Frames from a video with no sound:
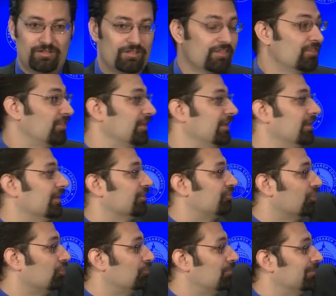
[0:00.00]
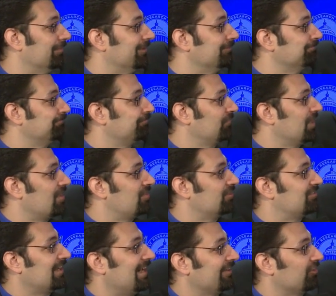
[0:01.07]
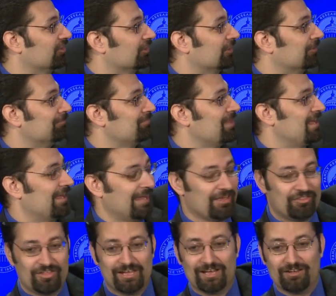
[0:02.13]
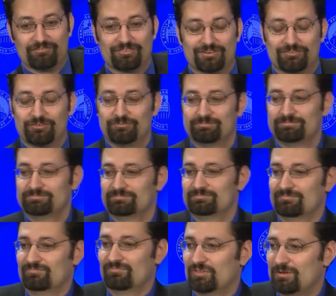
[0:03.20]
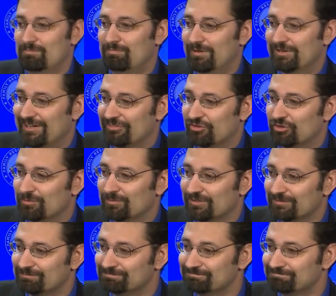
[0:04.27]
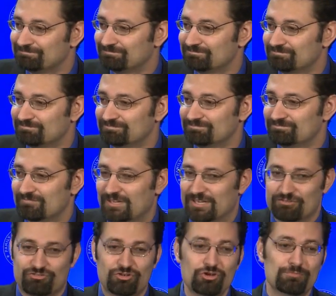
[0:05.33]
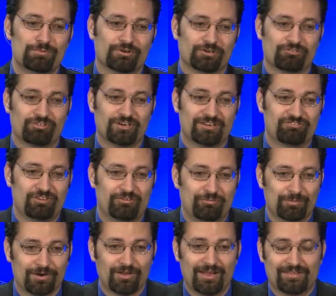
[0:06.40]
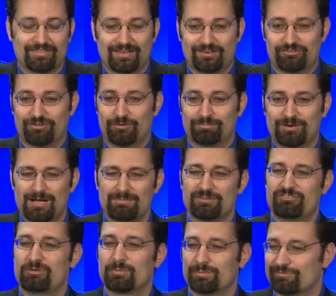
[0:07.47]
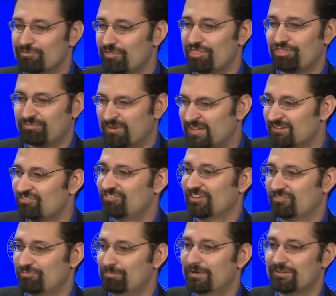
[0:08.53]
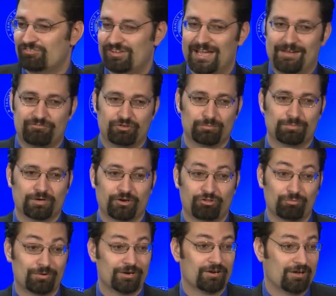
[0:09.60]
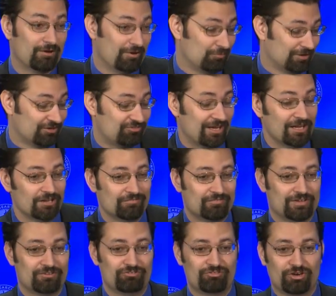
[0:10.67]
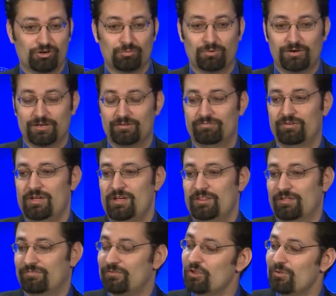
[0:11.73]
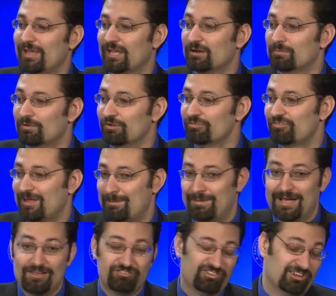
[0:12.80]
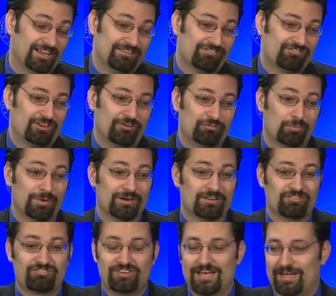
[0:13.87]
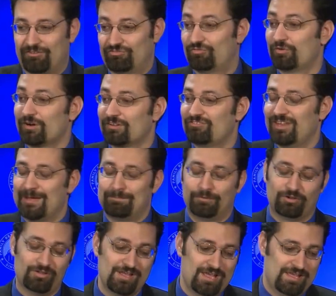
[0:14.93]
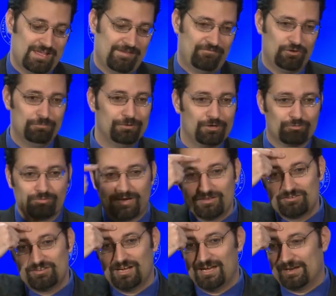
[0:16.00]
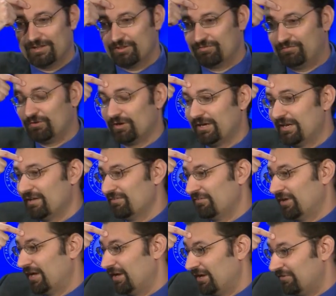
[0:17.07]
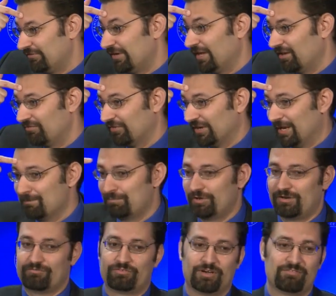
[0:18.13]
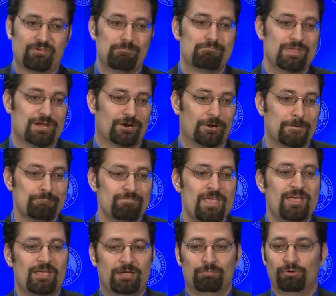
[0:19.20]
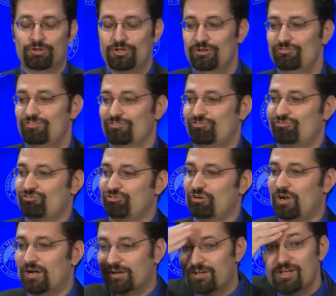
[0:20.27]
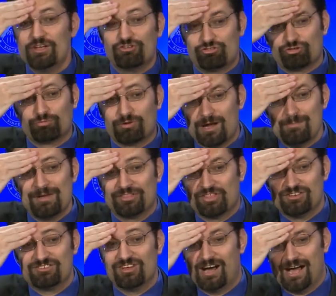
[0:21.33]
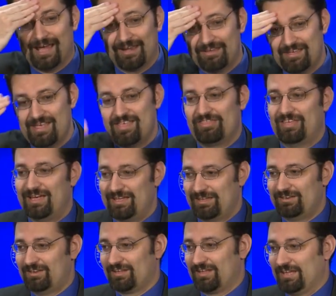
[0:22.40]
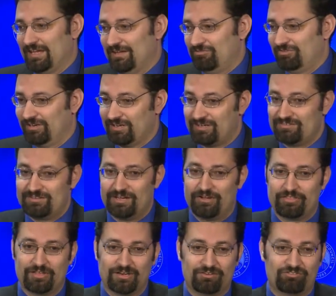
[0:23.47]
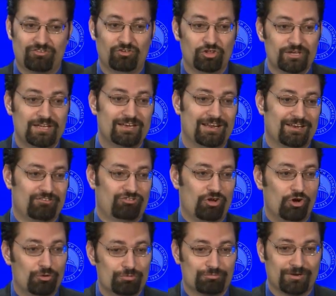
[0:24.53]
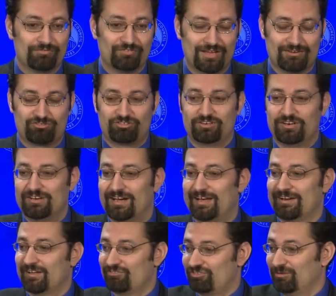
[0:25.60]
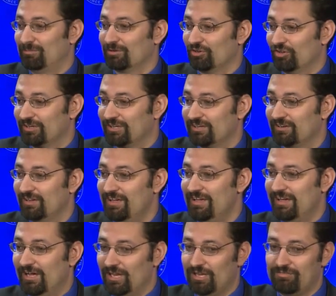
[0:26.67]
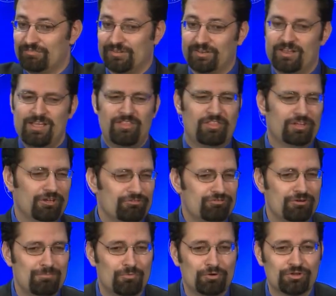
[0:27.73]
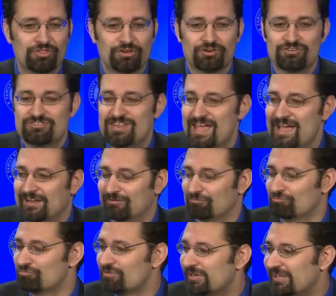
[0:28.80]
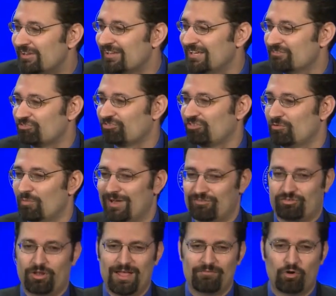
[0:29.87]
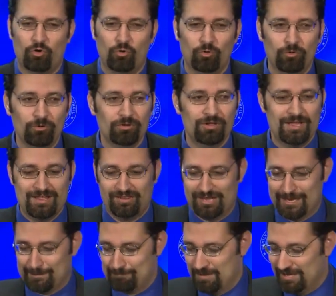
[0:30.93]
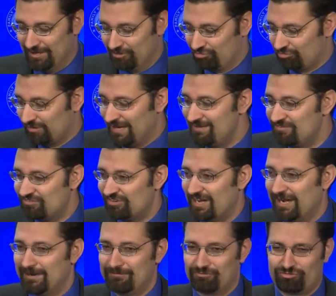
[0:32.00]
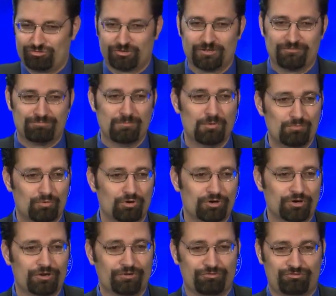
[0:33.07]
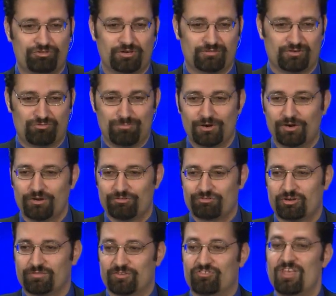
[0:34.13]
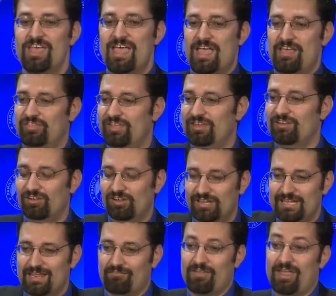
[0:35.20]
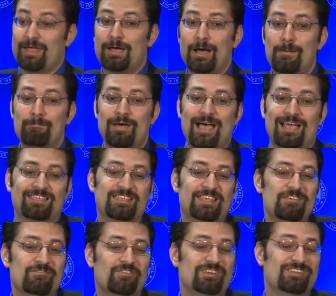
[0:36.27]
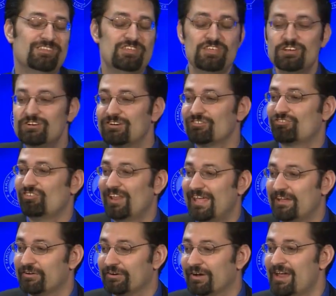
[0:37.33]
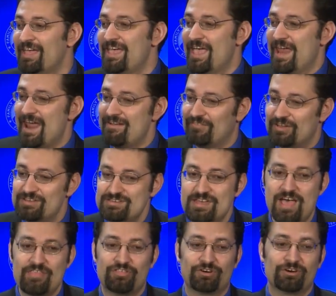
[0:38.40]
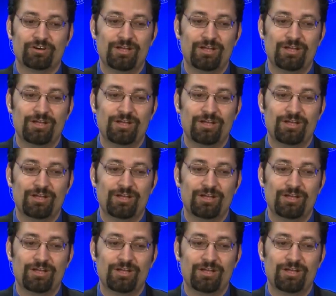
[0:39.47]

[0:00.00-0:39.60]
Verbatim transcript: the adult woman, the toddler, and the elephant, but not the newborn. Because newborns are not self-aware like that until probably somewhere between 3 and 6 months after birth. Whereas elephants are one of the few animals that pass a lot of self-awareness tests. For example, if you put a red dot on the forehead of an elephant and put it in front of a mirror, it will use its trunk to rub at the dot. That indicates that it can tell that it's looking at its own reflection and not a similar looking elephant. They also mourn their dead in really interesting ways. They'll have a whole gravesite sort of memorial service, burial service, and then leave and come back even years later and have another